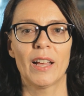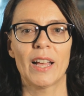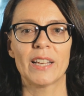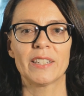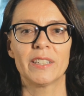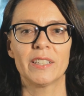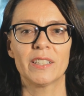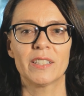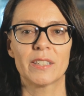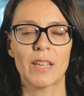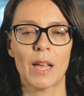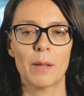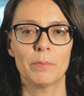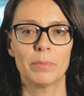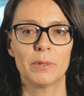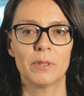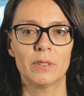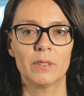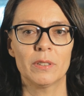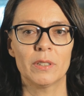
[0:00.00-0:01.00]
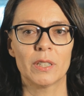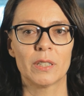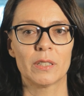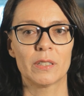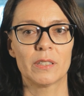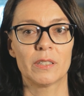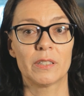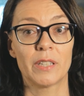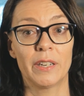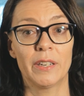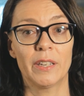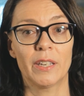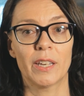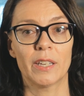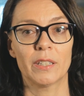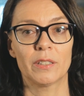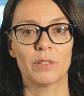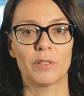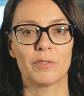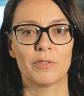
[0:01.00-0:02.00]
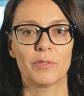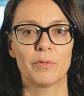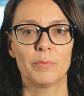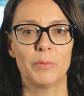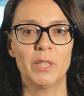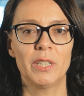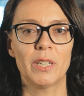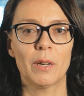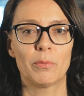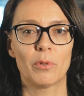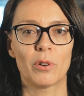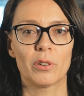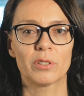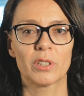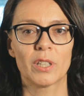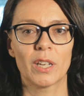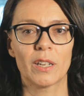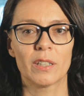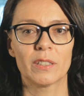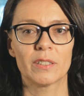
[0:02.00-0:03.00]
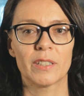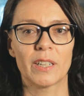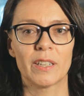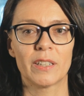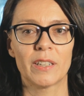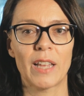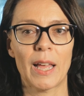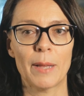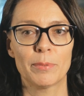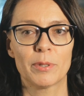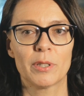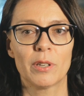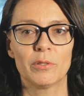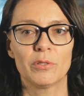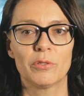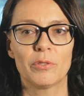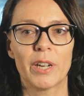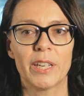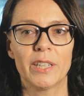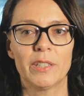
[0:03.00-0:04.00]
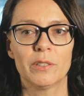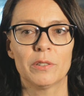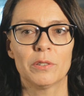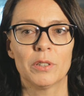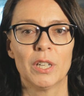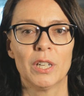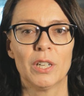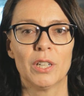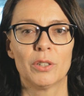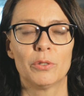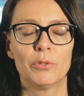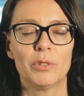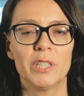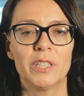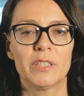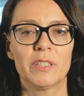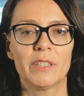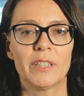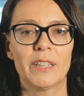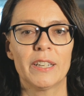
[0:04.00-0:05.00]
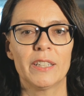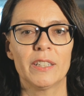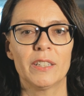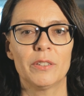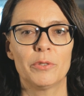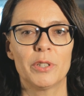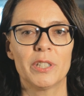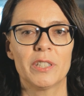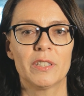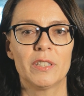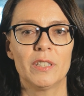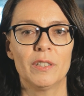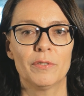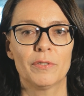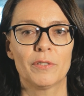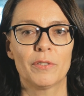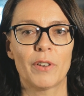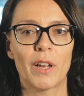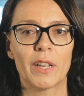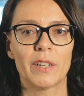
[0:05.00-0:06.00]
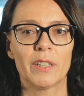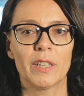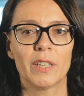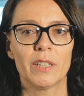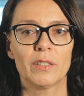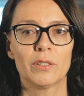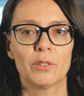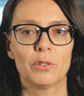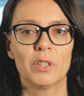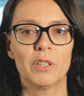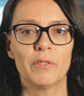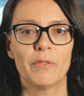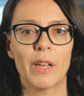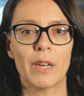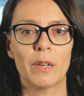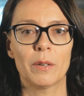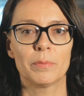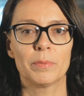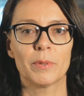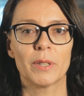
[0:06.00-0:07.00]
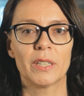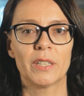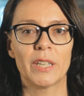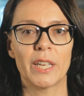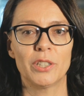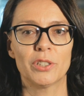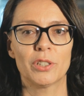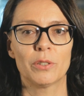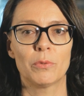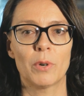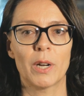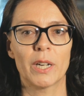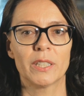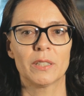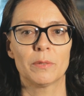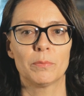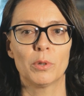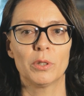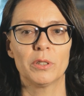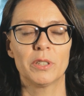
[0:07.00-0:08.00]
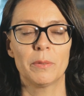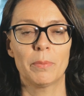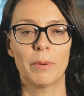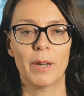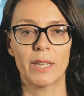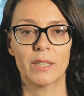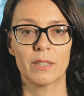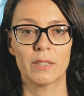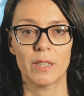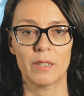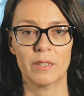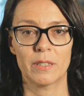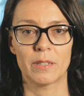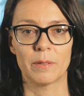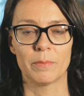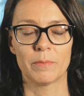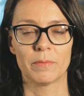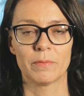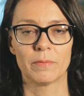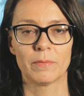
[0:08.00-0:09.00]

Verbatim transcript: As an example, a syndicate of Media Broadcast and Absolute Radio recently received funding to develop a nationwide multiplex system.